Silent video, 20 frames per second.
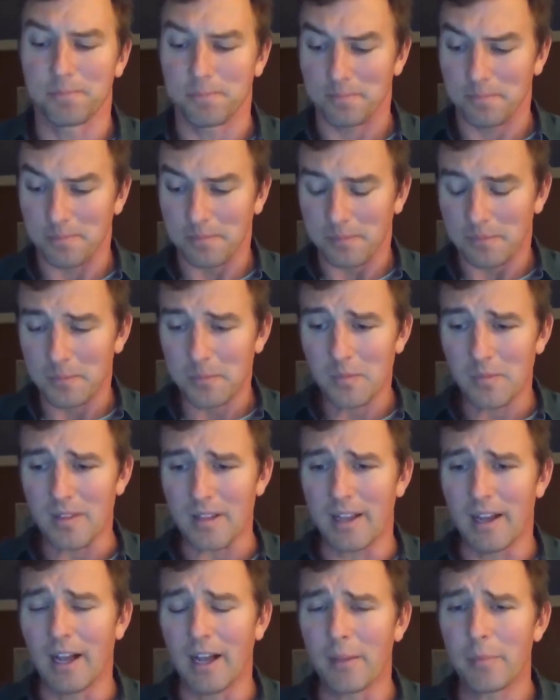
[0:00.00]
But
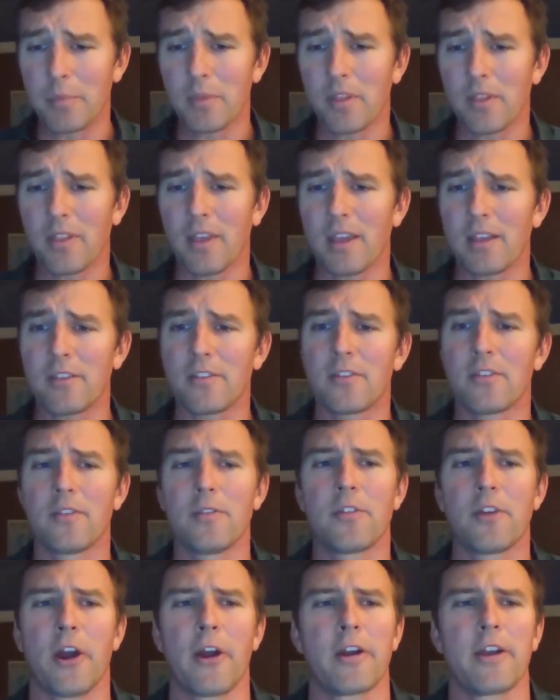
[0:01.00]

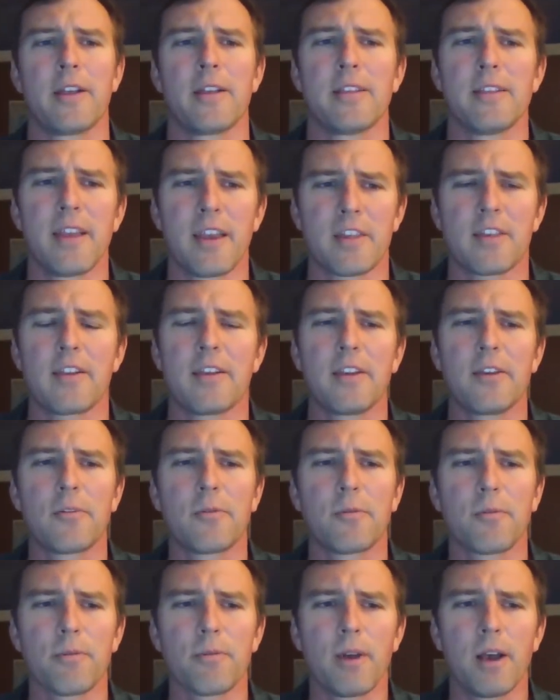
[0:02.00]
they target
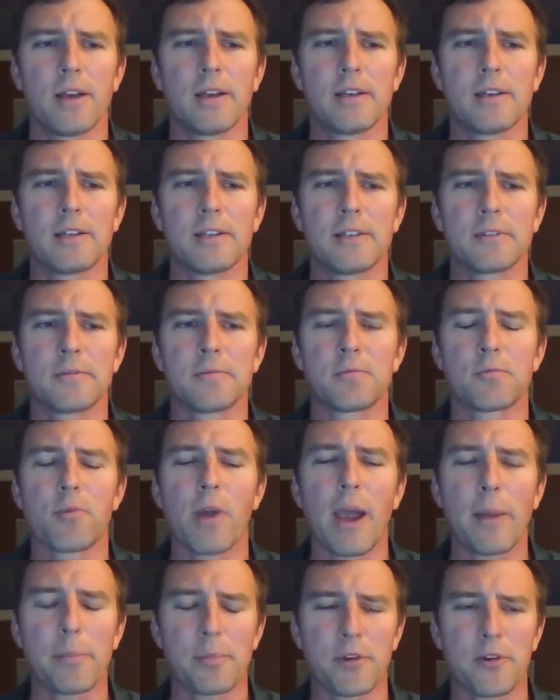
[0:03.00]
nesting
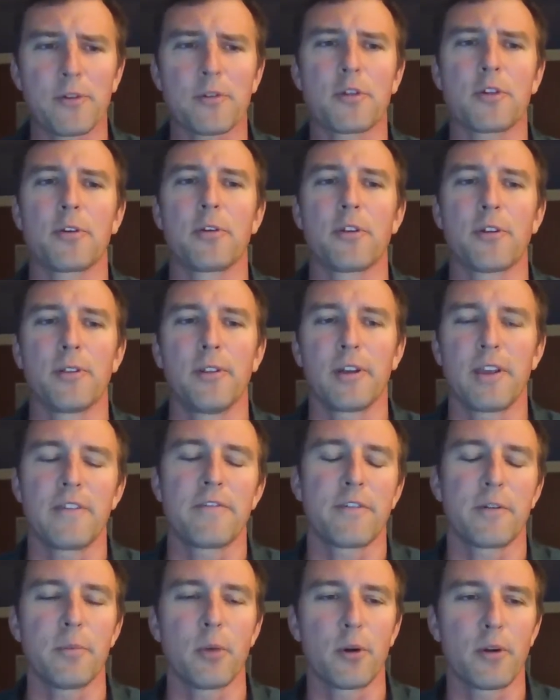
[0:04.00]
raptors,
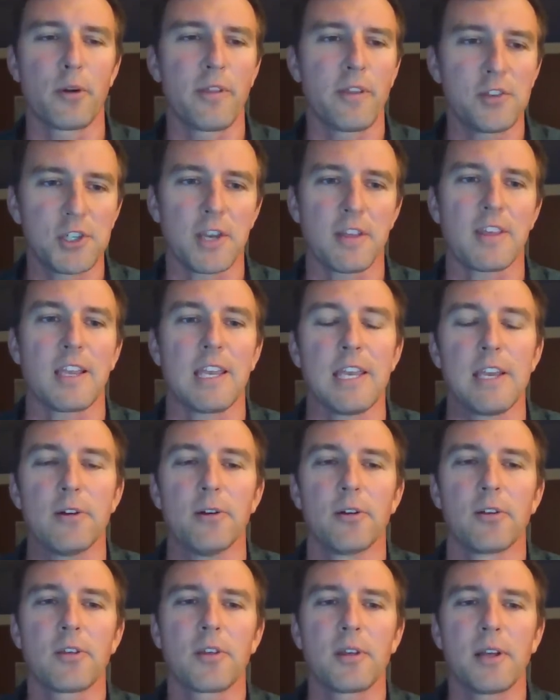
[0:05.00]
so they're looking for more
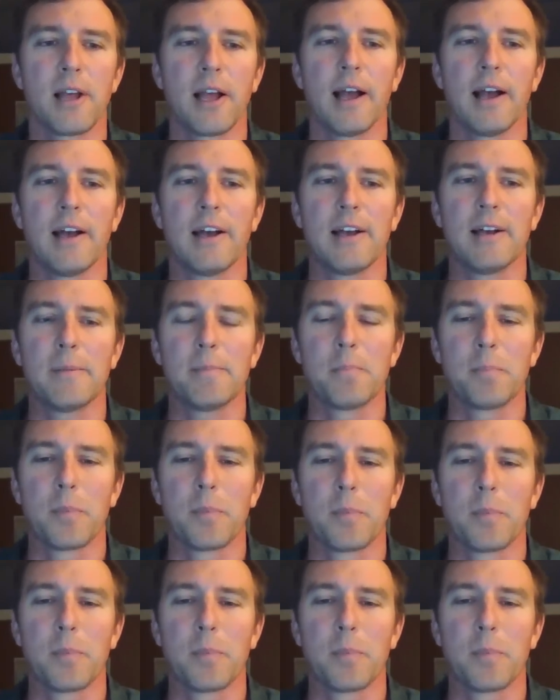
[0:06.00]
than just eagles.